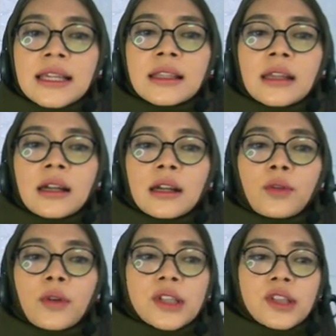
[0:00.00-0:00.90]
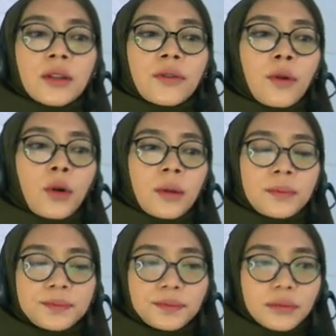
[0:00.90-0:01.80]
in a question form.
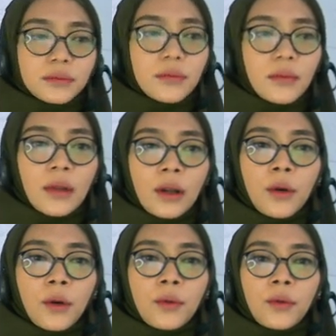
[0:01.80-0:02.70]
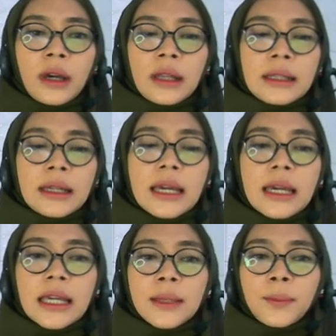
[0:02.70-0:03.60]
Well,
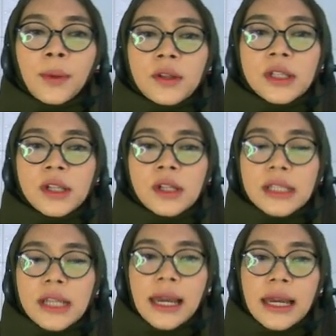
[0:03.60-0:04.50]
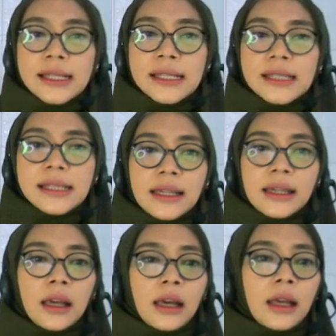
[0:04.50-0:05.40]
in procedure text,
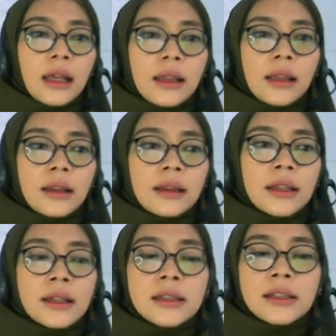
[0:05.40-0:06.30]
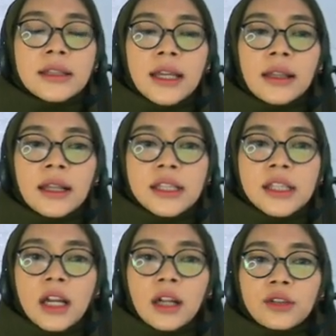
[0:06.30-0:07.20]
the generic
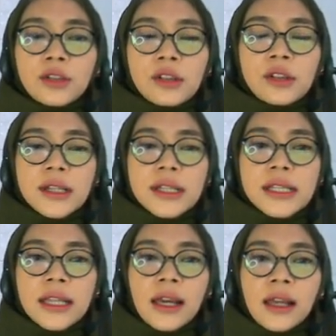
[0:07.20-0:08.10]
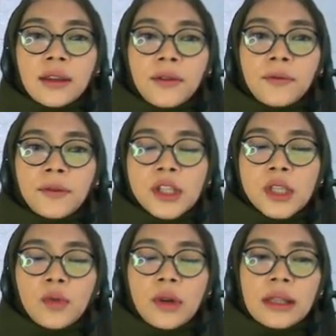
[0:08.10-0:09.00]
structure is that the
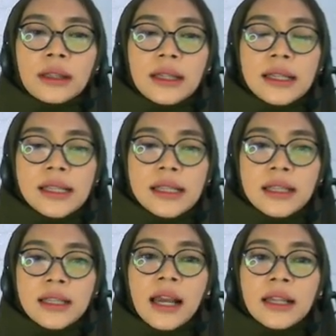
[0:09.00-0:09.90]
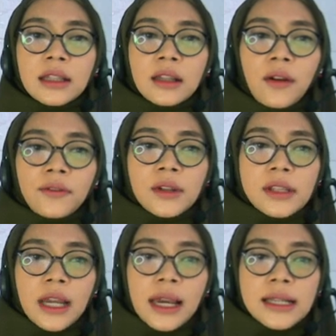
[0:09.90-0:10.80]
first one is the title of the
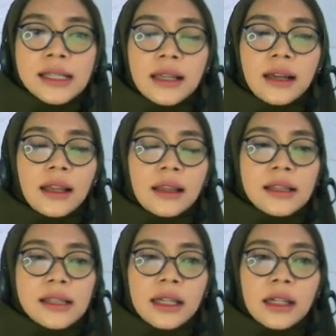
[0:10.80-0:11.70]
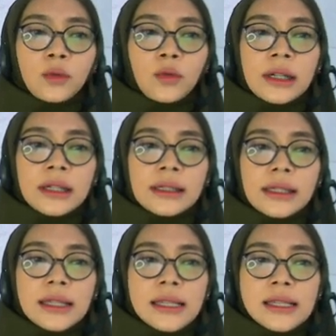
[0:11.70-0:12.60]
text, the second one
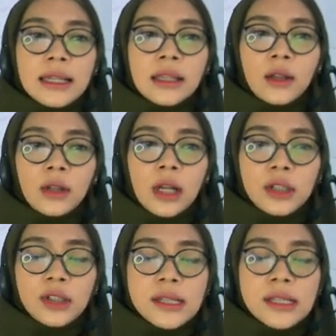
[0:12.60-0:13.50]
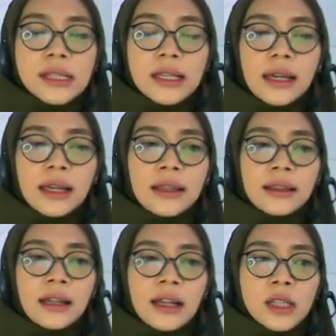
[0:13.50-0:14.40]
is introductions,
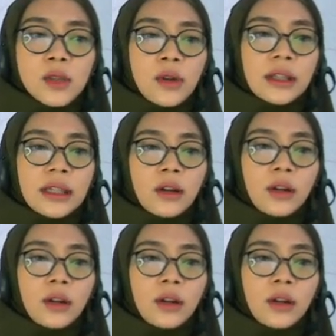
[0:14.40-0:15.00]
and the last one